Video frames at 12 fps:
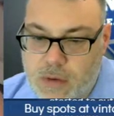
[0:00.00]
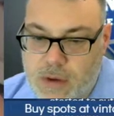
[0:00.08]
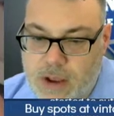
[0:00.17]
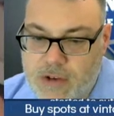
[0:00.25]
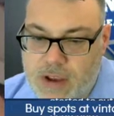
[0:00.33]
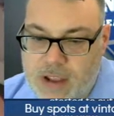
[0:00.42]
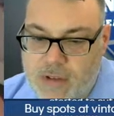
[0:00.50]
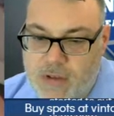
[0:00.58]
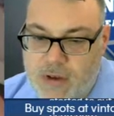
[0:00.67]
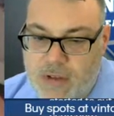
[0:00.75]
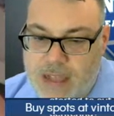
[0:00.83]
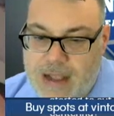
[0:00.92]
2. I
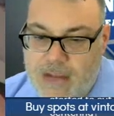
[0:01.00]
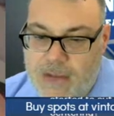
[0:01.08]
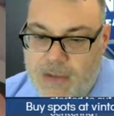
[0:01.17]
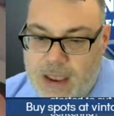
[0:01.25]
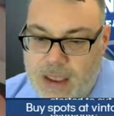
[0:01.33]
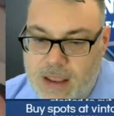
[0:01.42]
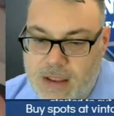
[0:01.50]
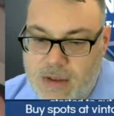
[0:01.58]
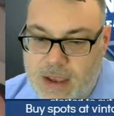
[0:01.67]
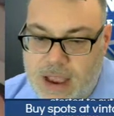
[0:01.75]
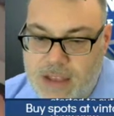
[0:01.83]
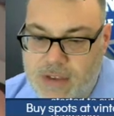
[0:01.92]
try and scroll down so
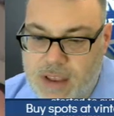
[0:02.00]
I can.